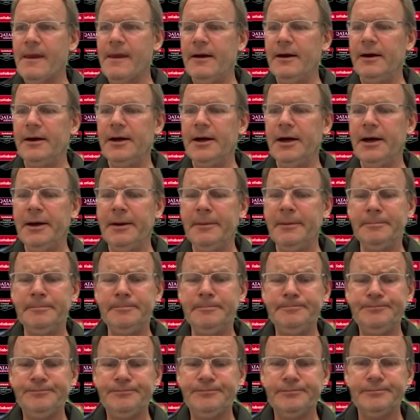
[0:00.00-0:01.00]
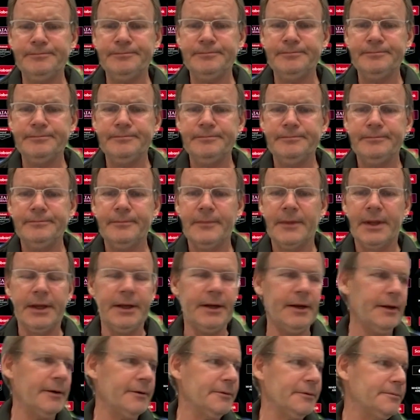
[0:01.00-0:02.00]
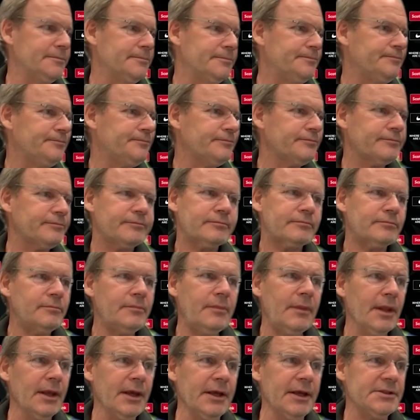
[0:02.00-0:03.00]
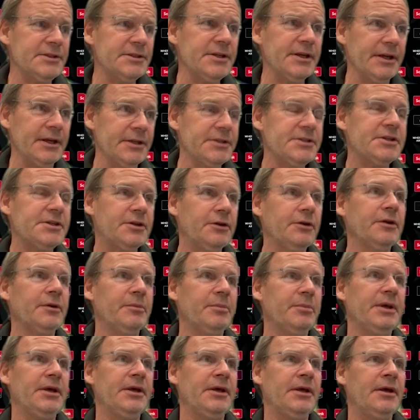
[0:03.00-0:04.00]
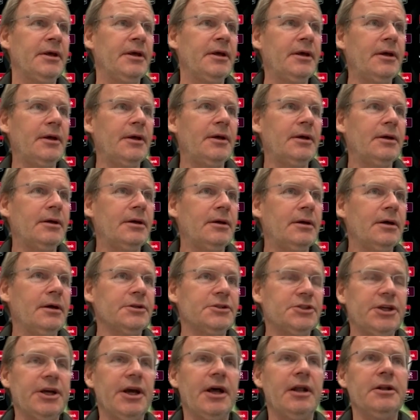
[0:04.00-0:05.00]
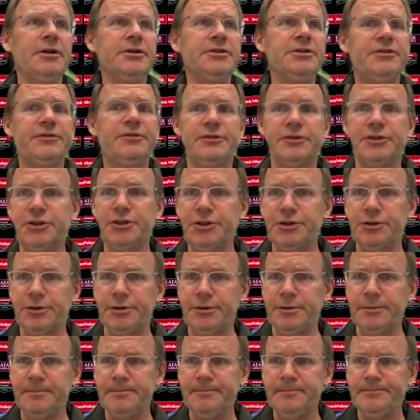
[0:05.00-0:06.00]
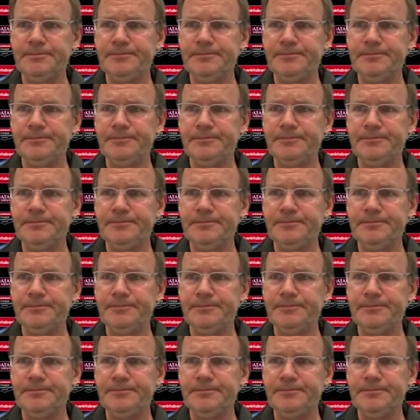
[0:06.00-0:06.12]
You know, it's going to be a challenge for sure.